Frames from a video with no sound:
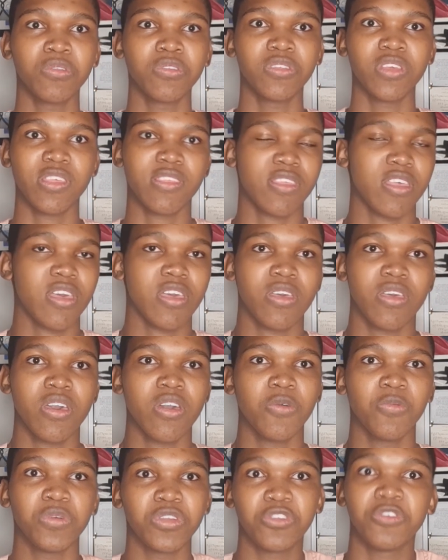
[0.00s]
they say
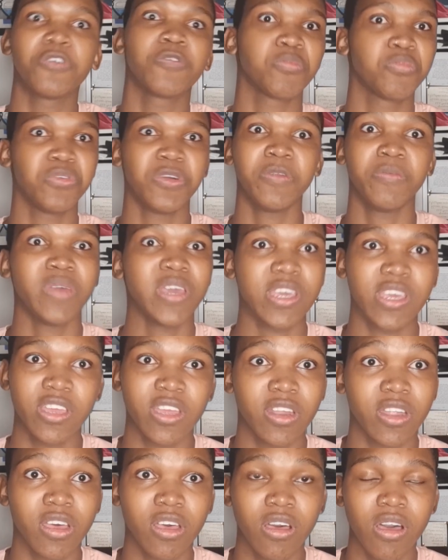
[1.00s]
we're doing printmaking
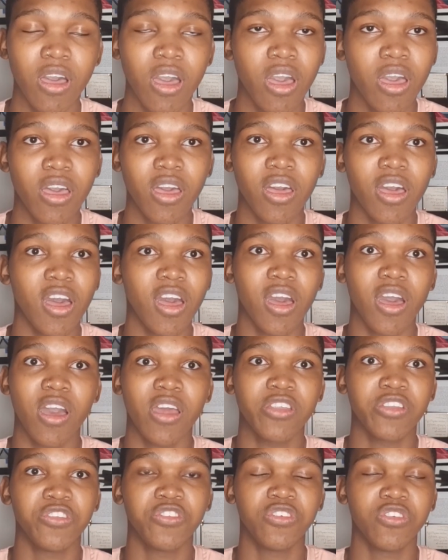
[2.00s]
now,
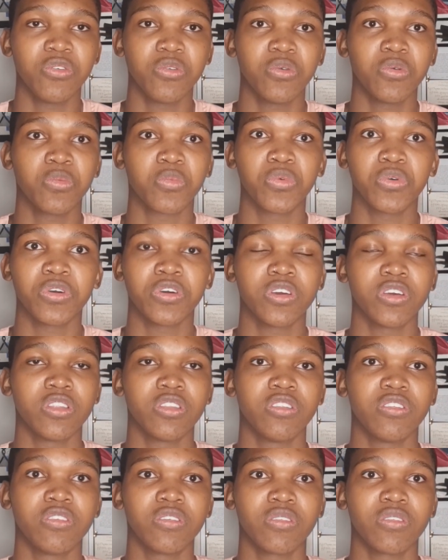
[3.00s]
and you would